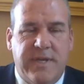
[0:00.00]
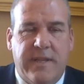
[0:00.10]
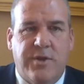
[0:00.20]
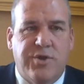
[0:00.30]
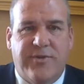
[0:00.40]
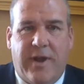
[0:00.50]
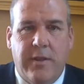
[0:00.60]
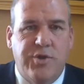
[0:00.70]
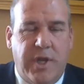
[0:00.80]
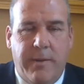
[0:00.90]
signatures are
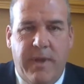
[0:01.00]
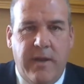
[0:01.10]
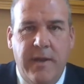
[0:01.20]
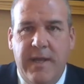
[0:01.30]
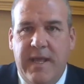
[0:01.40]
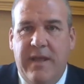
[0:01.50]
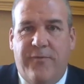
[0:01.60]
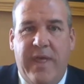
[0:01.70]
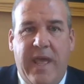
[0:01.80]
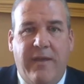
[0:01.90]
legitimate.
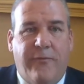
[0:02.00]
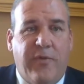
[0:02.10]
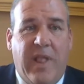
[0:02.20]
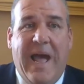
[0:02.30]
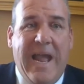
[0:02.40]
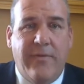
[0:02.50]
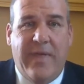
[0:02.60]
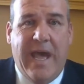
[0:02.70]
If they flag